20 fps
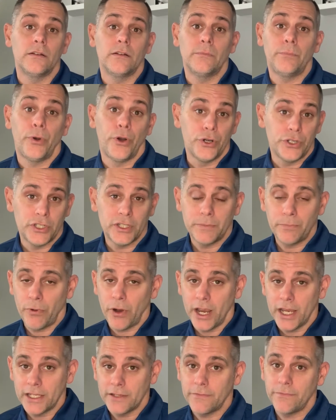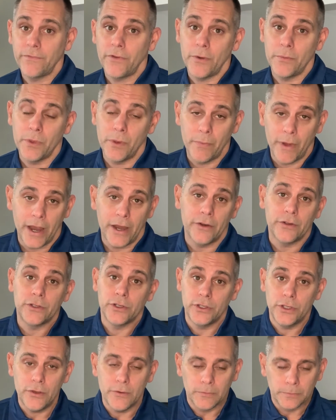purchase price from the buyer
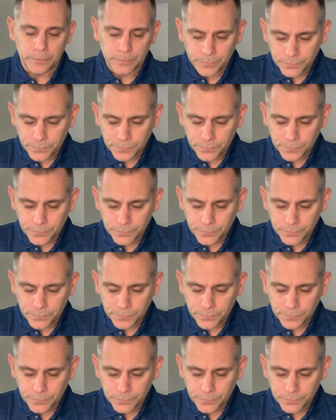to you.